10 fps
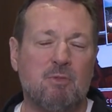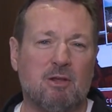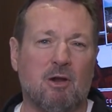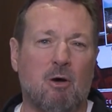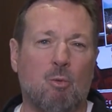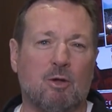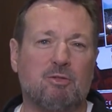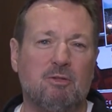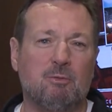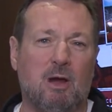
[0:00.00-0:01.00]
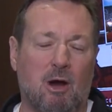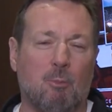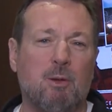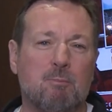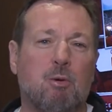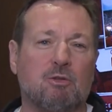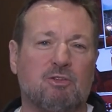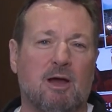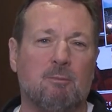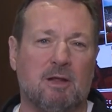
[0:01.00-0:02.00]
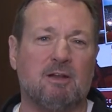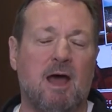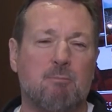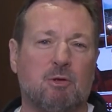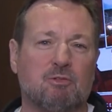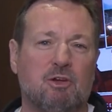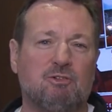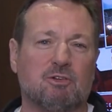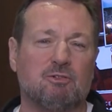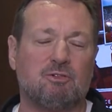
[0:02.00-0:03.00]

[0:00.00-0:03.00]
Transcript: you know, with helping put them in that position.